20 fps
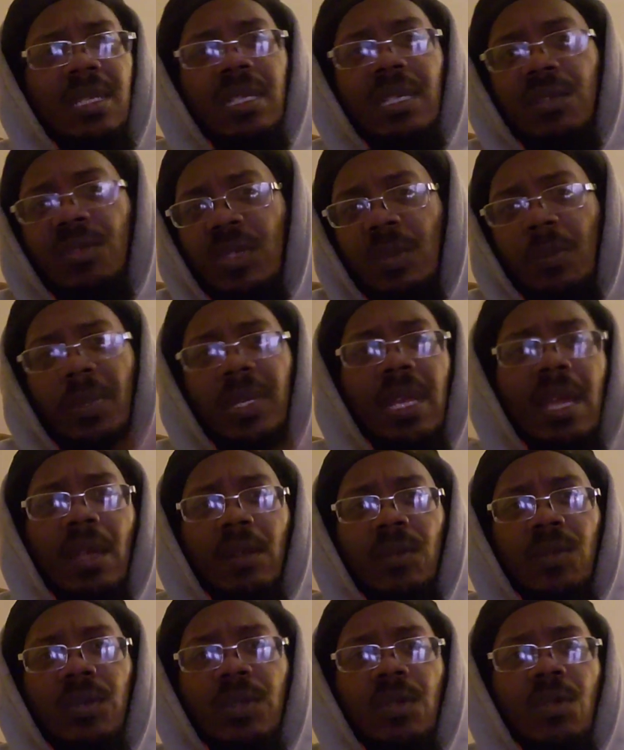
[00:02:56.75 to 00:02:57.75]
and he used to be
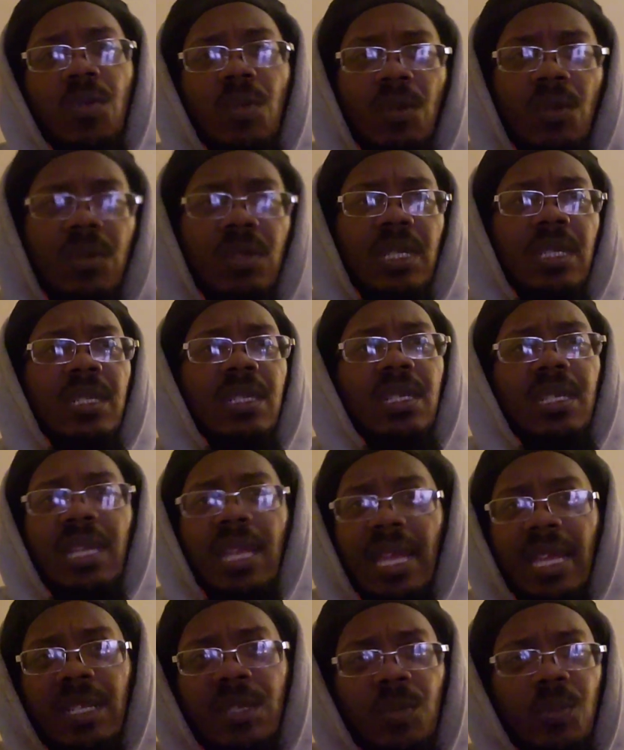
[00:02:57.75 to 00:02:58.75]
out on the corner and the
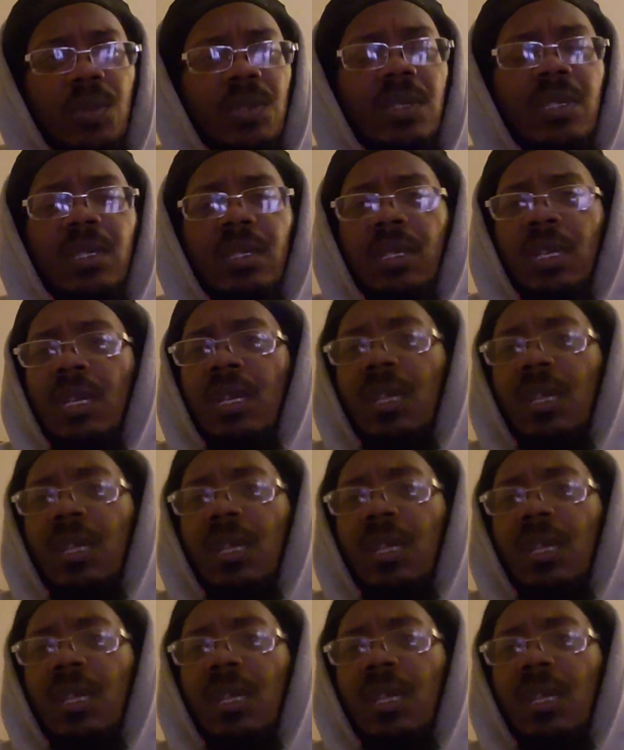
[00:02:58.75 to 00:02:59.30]
cats would